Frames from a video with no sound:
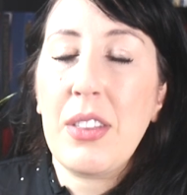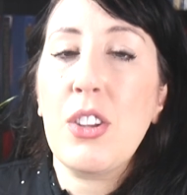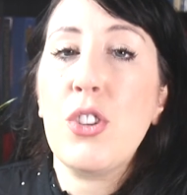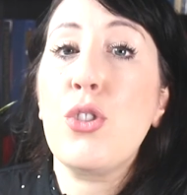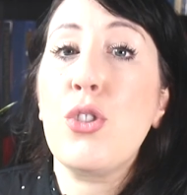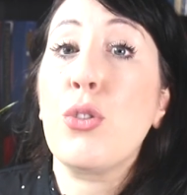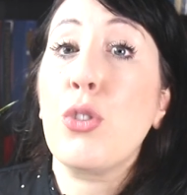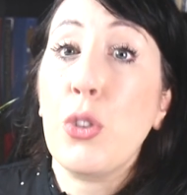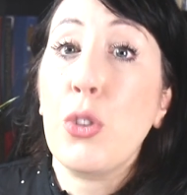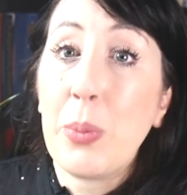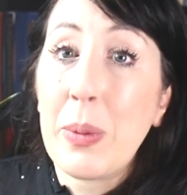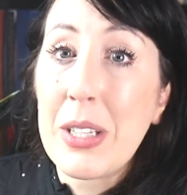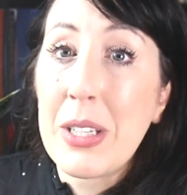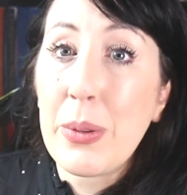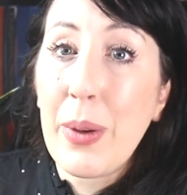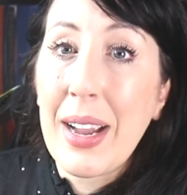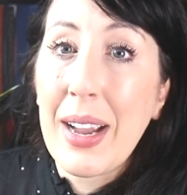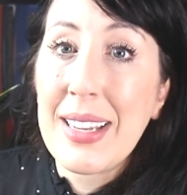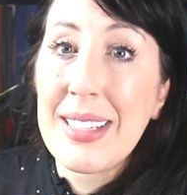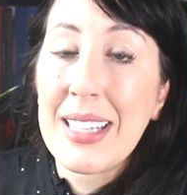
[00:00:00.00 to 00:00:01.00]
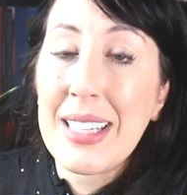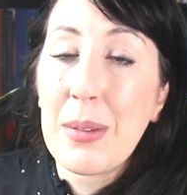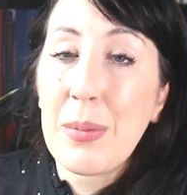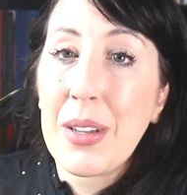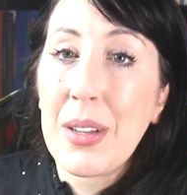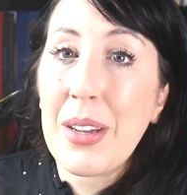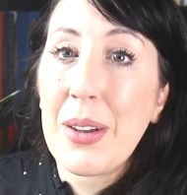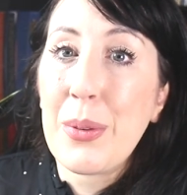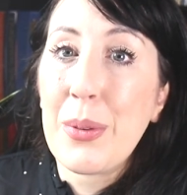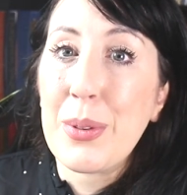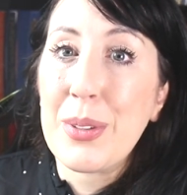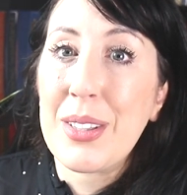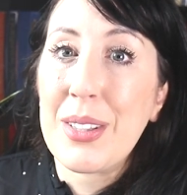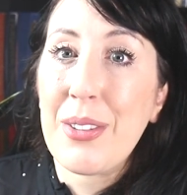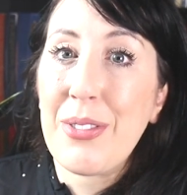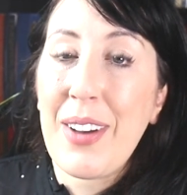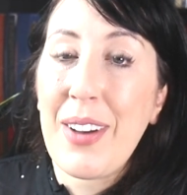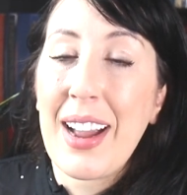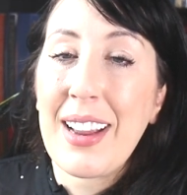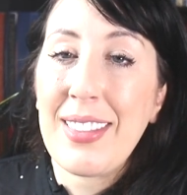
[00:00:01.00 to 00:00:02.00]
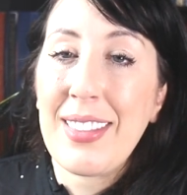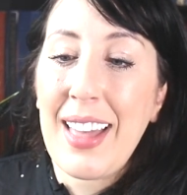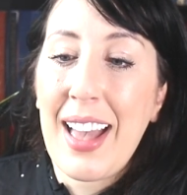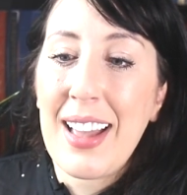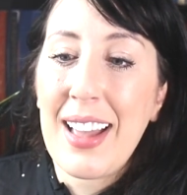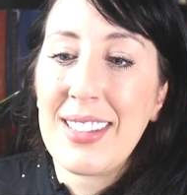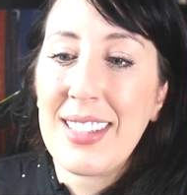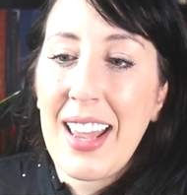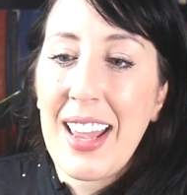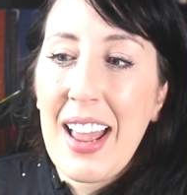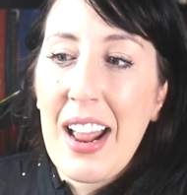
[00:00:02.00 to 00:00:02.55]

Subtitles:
that drew me to academia was the fact that